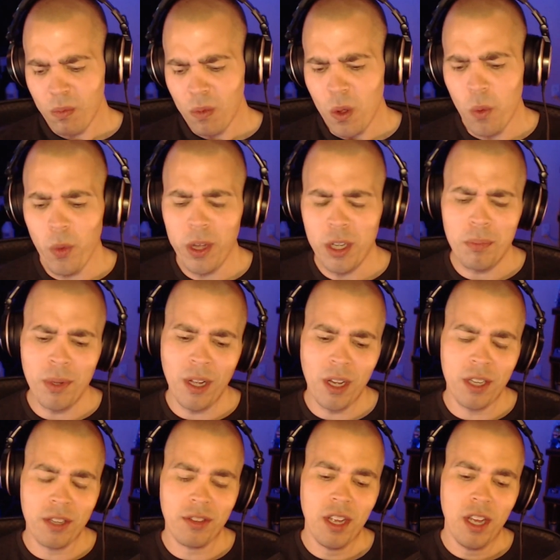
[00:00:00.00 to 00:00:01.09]
Well, that's
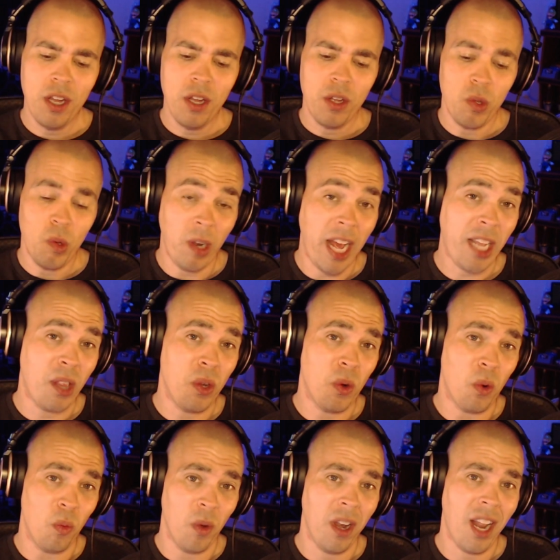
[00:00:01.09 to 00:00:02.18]
because you likely
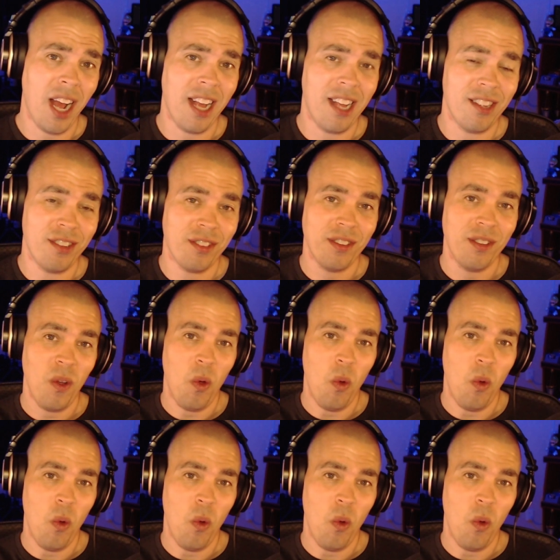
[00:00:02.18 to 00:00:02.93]
don't realize